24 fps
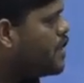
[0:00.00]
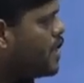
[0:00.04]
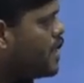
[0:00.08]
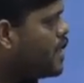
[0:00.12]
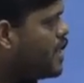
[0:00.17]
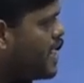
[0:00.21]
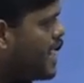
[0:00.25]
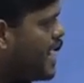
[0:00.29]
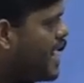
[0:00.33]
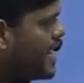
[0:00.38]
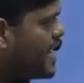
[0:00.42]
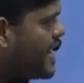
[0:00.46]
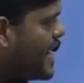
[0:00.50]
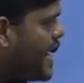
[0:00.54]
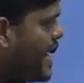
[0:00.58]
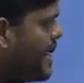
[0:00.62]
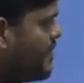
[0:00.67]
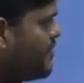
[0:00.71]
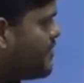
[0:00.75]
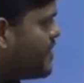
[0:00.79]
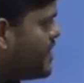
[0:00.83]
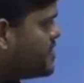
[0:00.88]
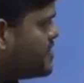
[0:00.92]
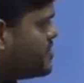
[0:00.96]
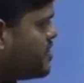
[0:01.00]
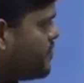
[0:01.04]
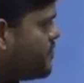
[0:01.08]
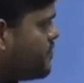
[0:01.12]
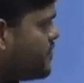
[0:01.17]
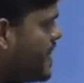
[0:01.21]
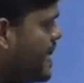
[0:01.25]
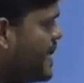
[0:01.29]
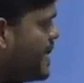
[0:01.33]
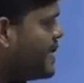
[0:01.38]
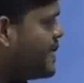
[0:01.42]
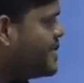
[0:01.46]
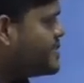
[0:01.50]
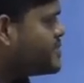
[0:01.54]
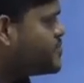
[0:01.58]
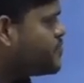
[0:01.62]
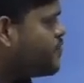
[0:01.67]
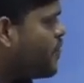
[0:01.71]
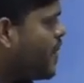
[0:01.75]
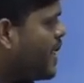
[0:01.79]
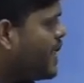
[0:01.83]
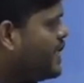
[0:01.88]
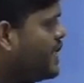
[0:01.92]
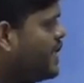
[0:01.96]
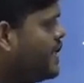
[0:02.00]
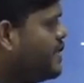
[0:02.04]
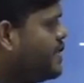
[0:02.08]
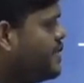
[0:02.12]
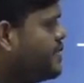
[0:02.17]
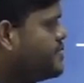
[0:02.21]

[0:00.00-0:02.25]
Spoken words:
and average of n is y,